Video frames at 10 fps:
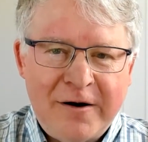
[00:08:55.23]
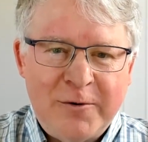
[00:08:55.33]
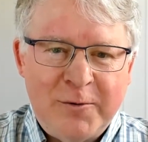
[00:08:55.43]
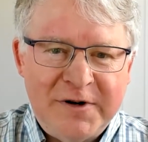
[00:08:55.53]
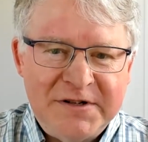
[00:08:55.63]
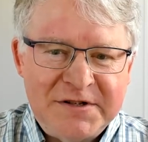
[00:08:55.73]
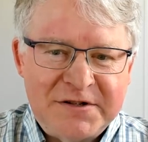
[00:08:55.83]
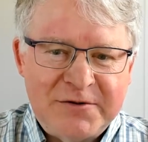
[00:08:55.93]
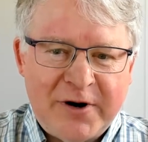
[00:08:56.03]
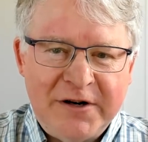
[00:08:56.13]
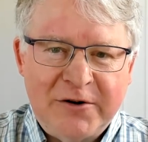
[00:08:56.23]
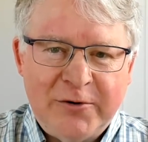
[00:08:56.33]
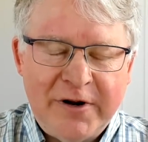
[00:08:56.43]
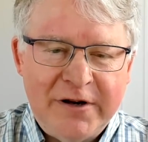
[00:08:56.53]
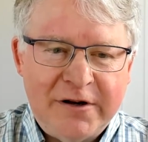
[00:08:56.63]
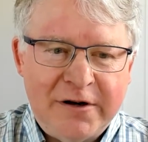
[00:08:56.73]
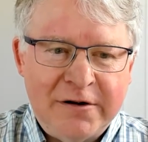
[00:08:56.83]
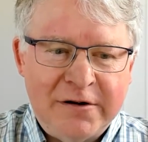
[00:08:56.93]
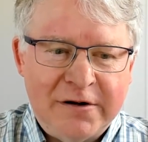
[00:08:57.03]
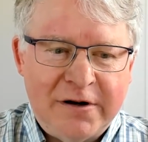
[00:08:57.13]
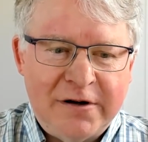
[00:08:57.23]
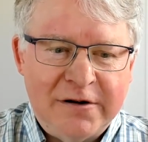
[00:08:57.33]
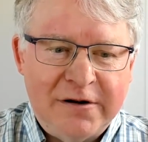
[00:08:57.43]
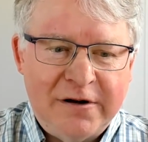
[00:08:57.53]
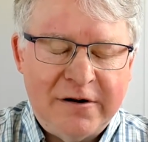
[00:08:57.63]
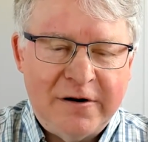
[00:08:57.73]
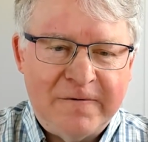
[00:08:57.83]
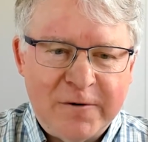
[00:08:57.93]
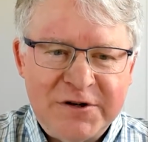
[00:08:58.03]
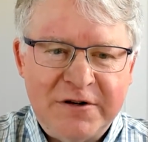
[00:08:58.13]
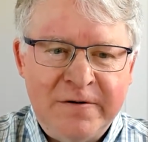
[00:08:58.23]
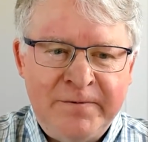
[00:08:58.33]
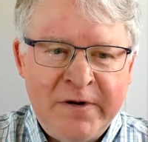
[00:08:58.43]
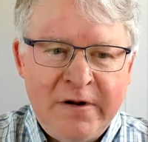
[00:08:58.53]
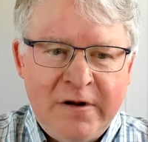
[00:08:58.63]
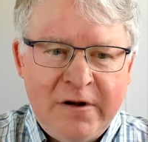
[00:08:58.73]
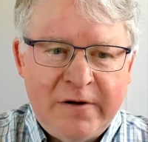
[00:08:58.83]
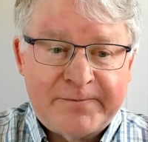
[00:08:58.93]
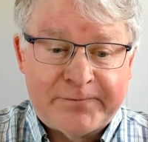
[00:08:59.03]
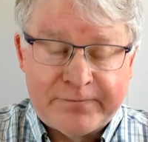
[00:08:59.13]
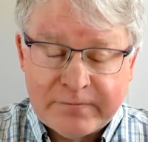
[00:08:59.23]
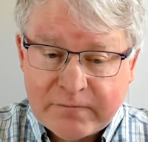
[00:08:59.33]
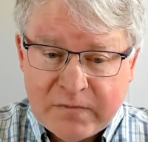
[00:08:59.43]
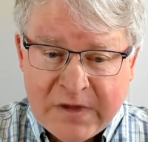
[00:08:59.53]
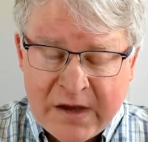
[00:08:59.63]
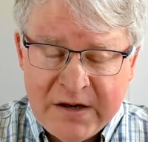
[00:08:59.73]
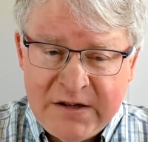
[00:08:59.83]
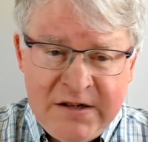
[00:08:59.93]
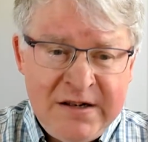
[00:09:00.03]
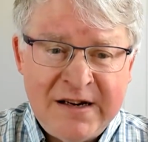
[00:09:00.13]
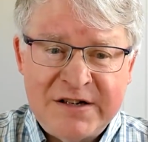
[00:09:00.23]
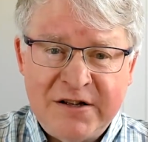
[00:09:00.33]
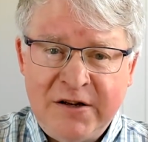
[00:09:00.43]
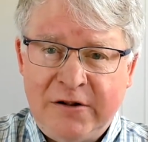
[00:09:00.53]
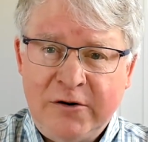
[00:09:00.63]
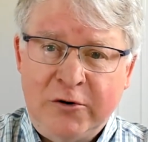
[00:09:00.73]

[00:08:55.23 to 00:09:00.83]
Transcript: was try to create a version. It didn't actually include